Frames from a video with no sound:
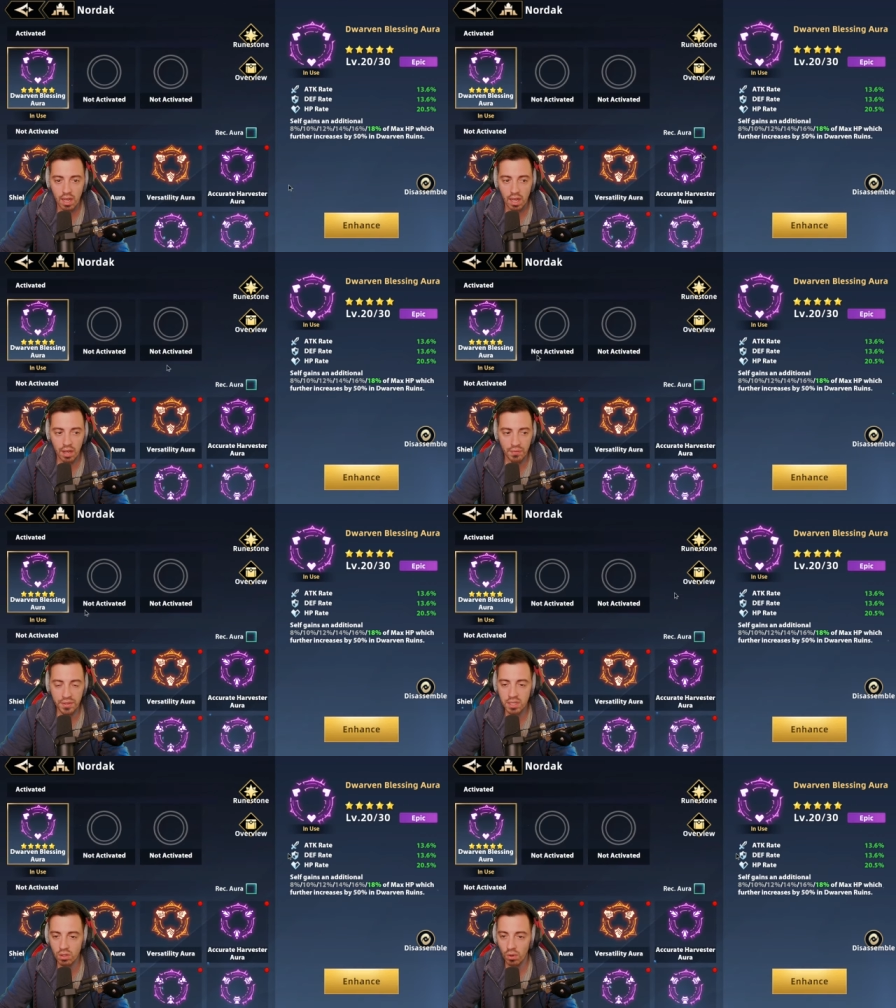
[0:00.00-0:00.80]
Uh,
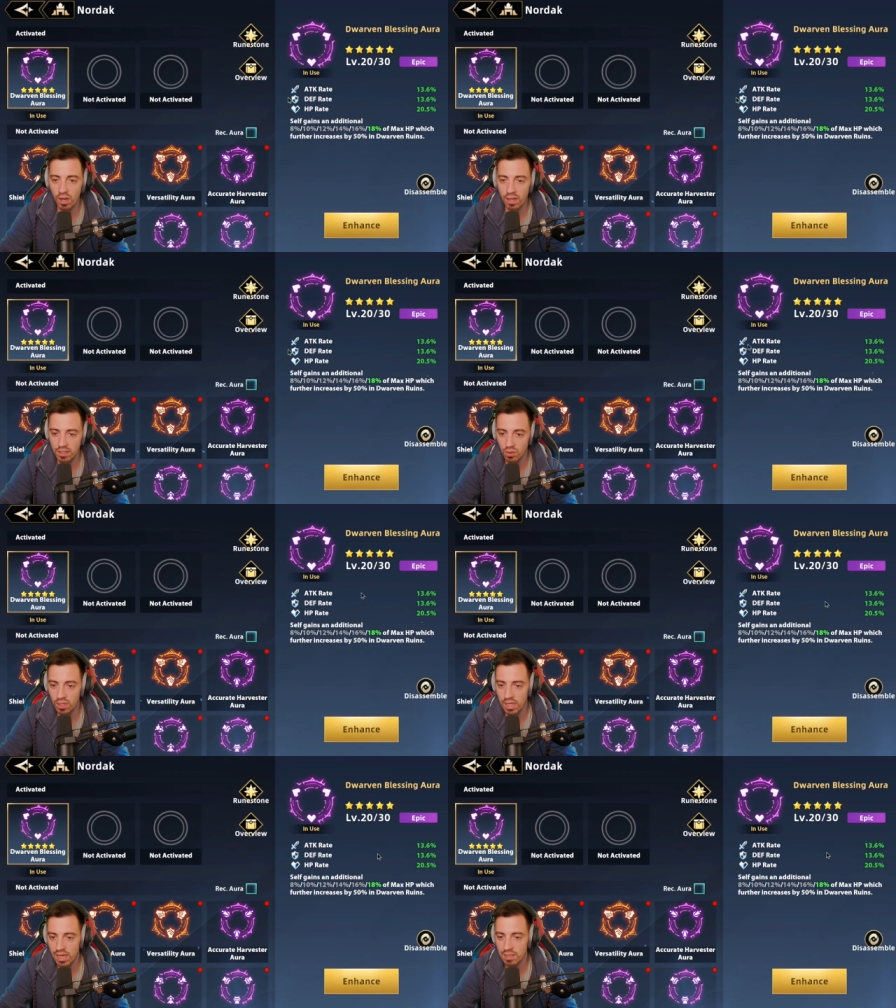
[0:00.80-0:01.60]
this aura, so
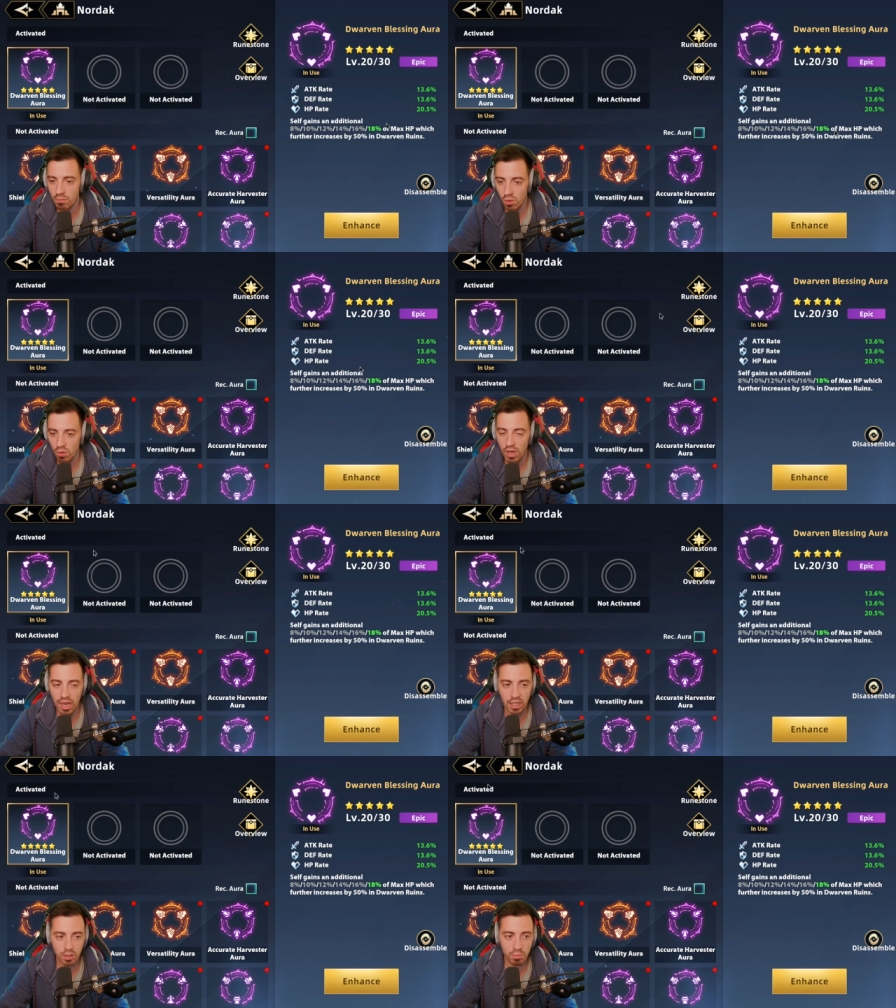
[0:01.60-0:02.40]
he has more
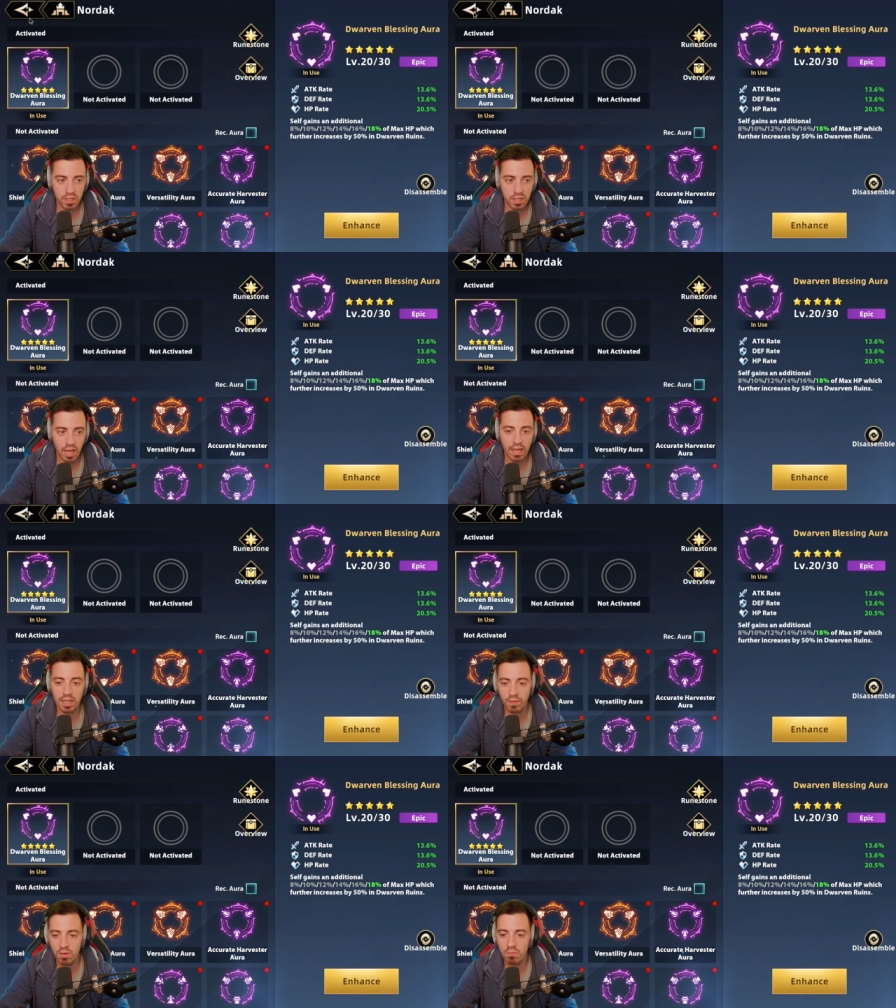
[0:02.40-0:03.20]
HP and
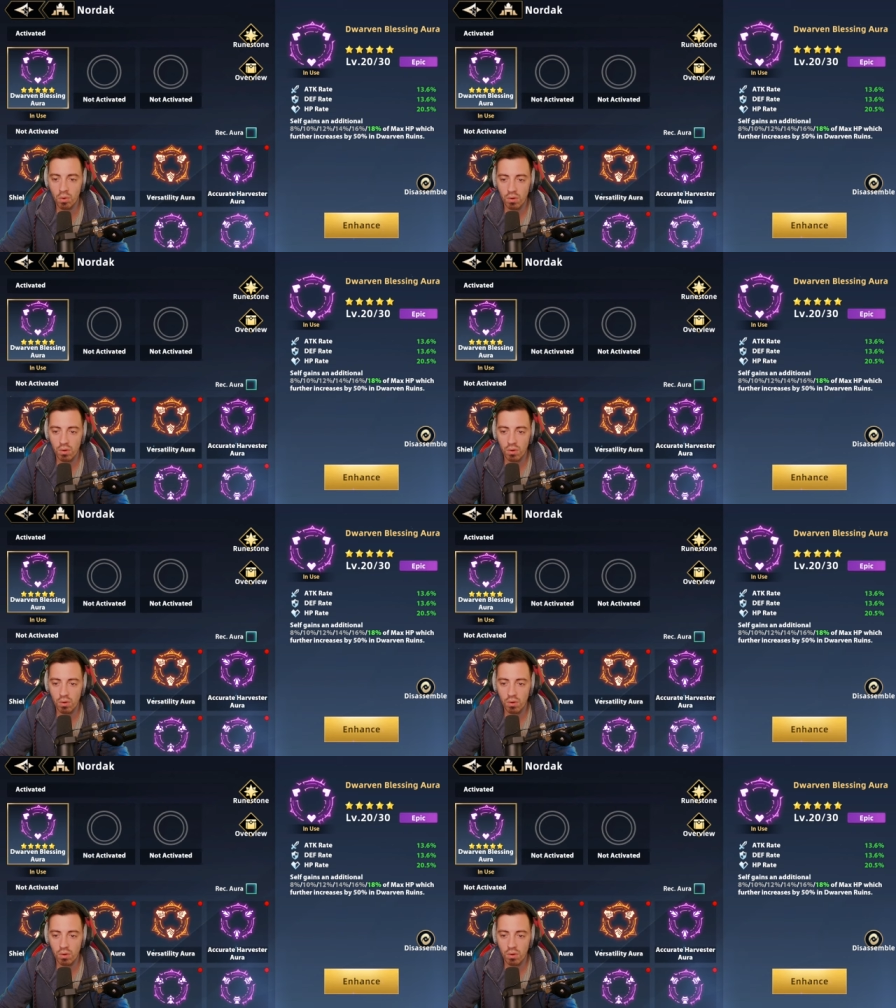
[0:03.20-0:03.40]
even more